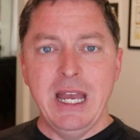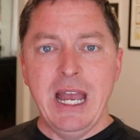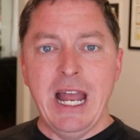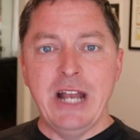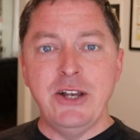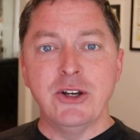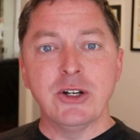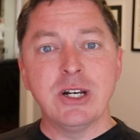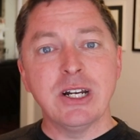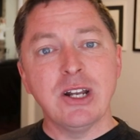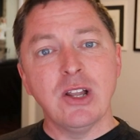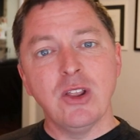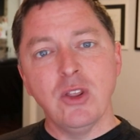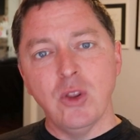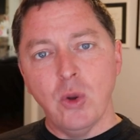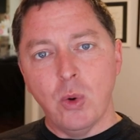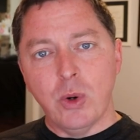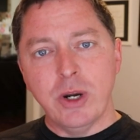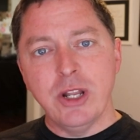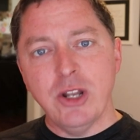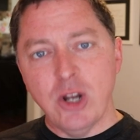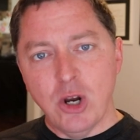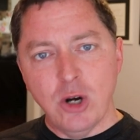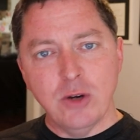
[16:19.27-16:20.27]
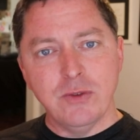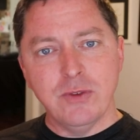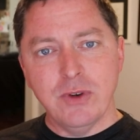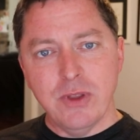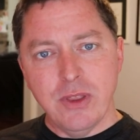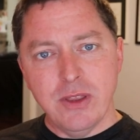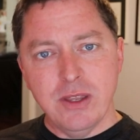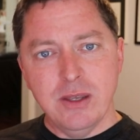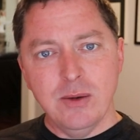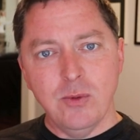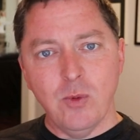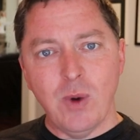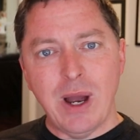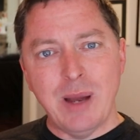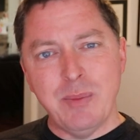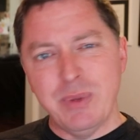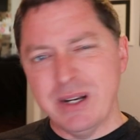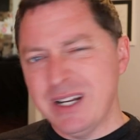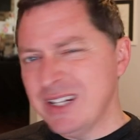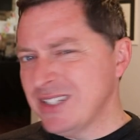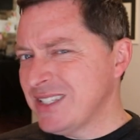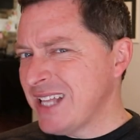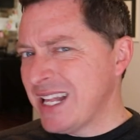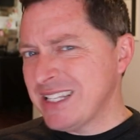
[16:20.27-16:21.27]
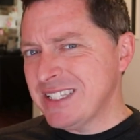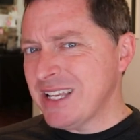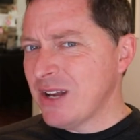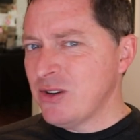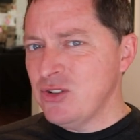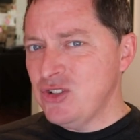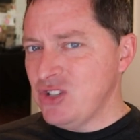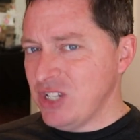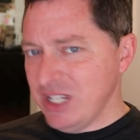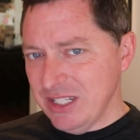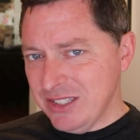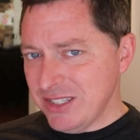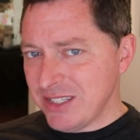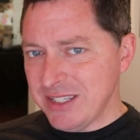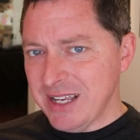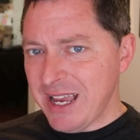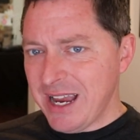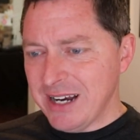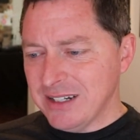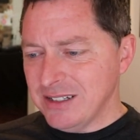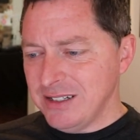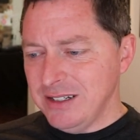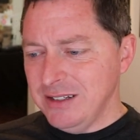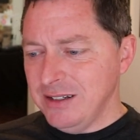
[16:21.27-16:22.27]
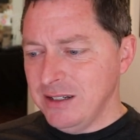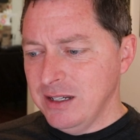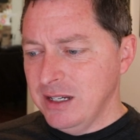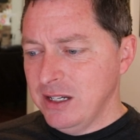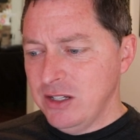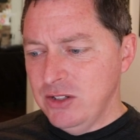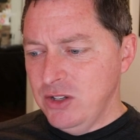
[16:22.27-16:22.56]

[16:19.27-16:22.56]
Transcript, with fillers: And you're going to lord it over them? Why? Because that's how Jesus acted?